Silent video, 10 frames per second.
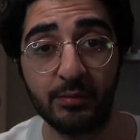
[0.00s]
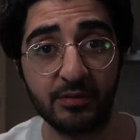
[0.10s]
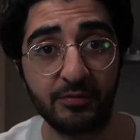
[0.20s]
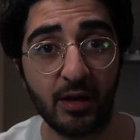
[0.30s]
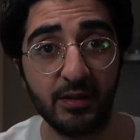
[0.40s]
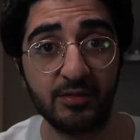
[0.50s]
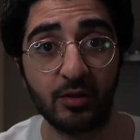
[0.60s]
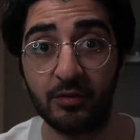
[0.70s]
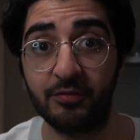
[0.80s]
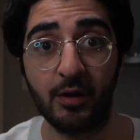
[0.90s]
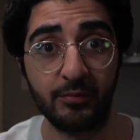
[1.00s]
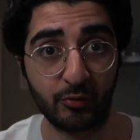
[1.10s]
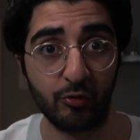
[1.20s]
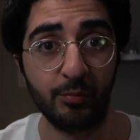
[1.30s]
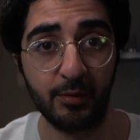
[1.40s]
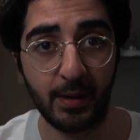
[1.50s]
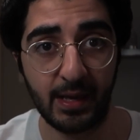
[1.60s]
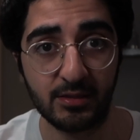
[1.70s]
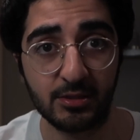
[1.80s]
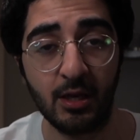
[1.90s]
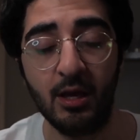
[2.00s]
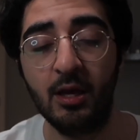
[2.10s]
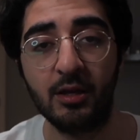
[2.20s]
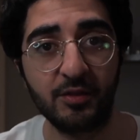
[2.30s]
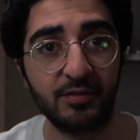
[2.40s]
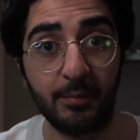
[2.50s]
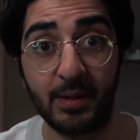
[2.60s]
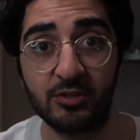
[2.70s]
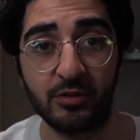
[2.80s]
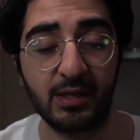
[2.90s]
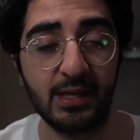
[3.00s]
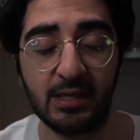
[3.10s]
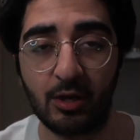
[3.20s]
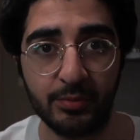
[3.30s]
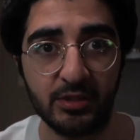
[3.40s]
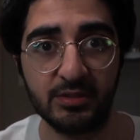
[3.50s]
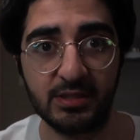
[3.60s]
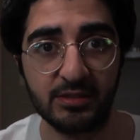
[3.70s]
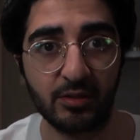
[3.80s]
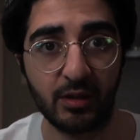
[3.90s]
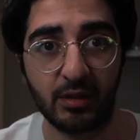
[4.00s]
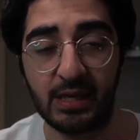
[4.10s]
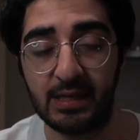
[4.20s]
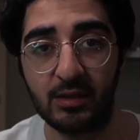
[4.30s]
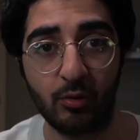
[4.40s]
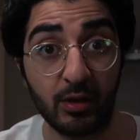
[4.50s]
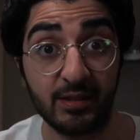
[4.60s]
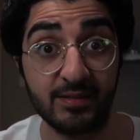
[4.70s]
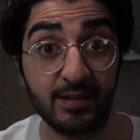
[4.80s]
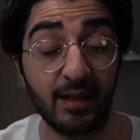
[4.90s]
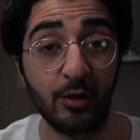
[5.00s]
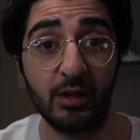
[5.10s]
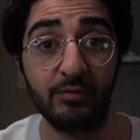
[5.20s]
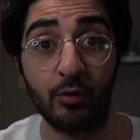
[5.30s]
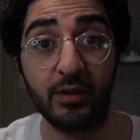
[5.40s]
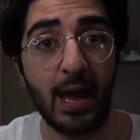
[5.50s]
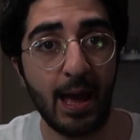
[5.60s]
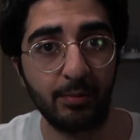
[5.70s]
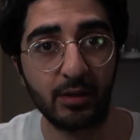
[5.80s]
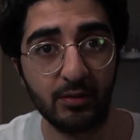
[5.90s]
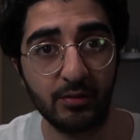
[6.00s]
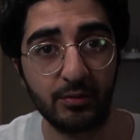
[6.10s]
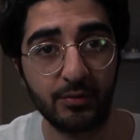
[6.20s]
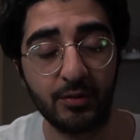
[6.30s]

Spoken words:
able to find this on the firm's recruitment page, because they'll mention the key competencies or the key qualities that they're looking for in their applicants.